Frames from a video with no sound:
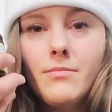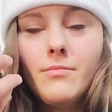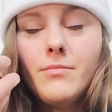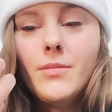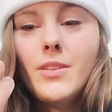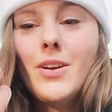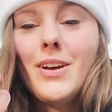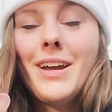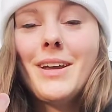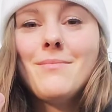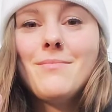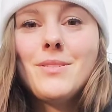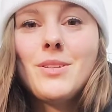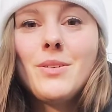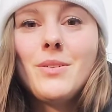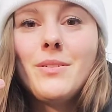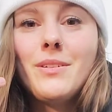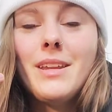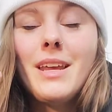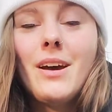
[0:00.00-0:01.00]
Okay,
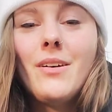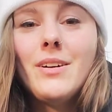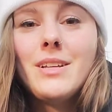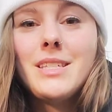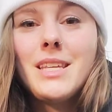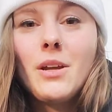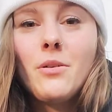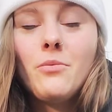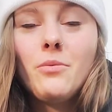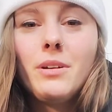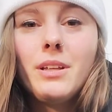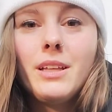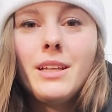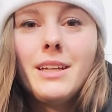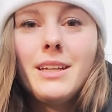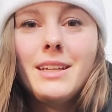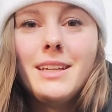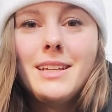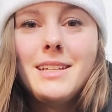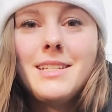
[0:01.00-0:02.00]
so now it's like
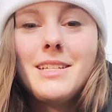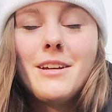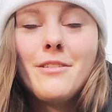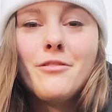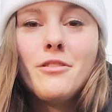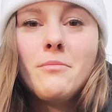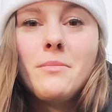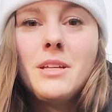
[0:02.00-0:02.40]
really easier for